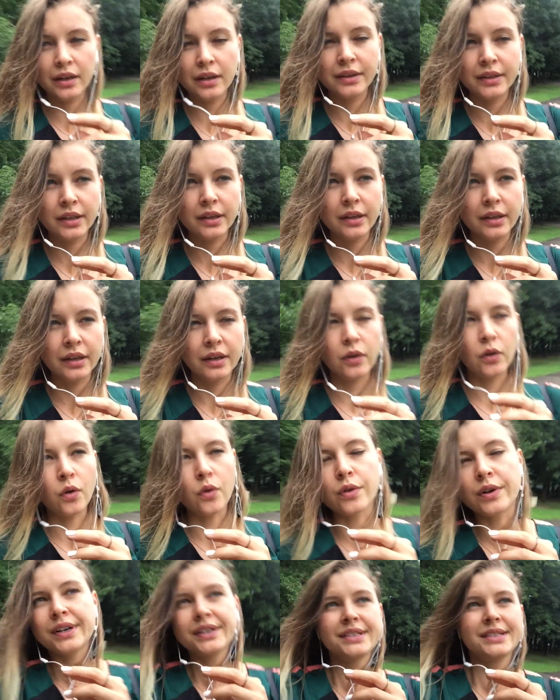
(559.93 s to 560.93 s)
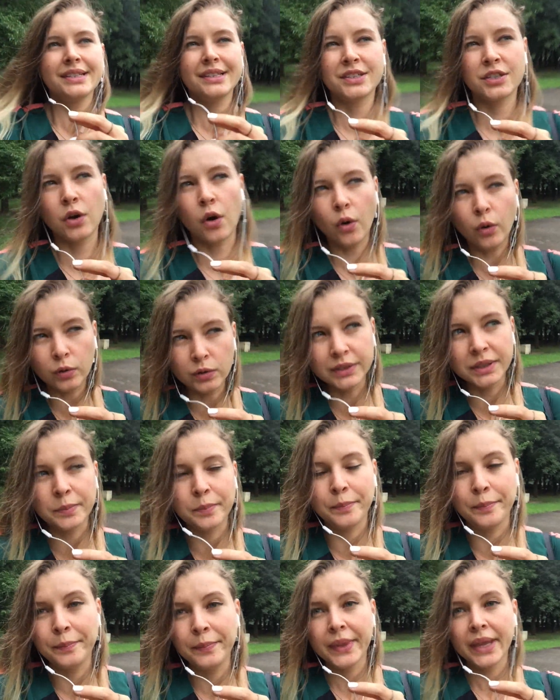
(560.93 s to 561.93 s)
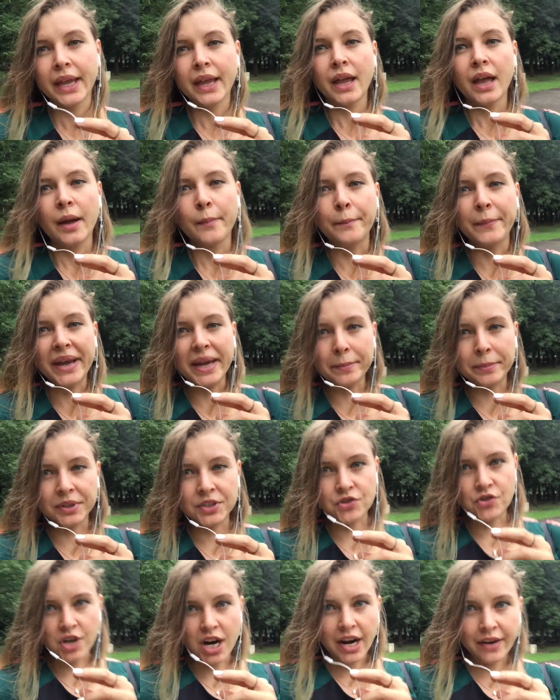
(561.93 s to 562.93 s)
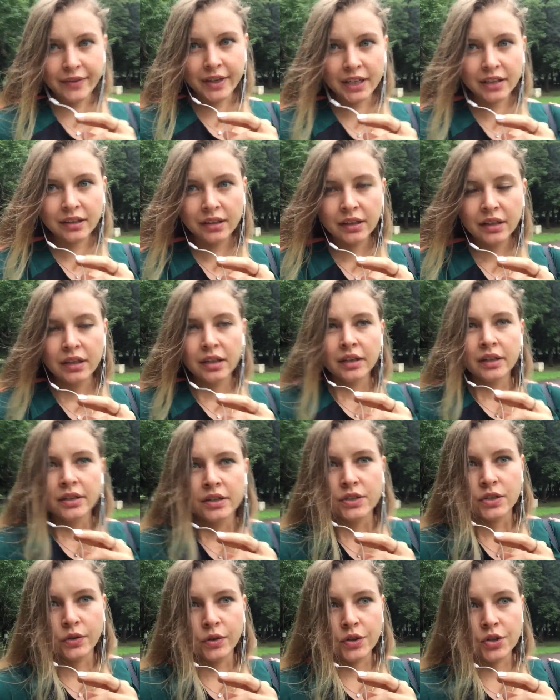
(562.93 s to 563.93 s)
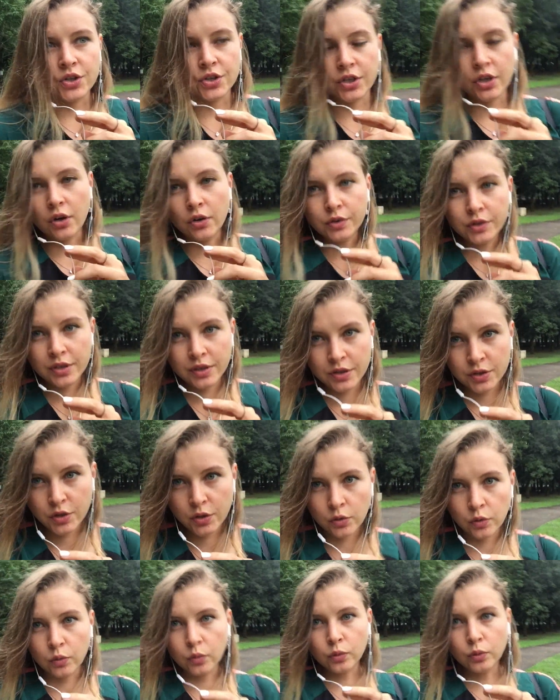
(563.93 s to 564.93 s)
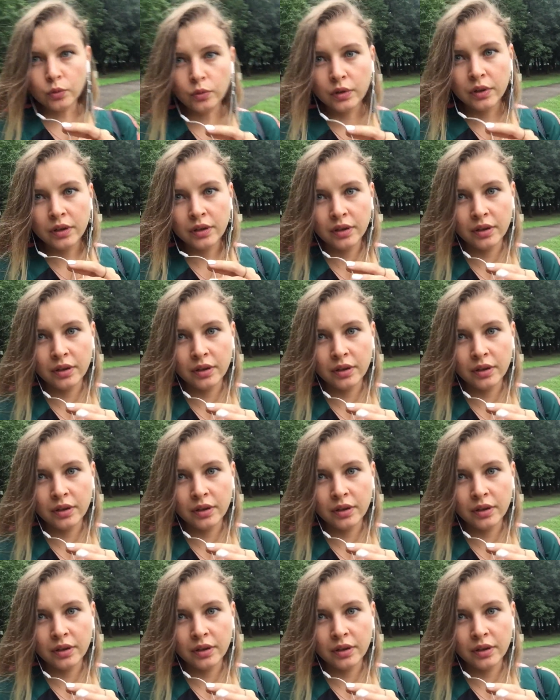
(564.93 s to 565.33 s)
The course is called paper driving, so you just go to the school,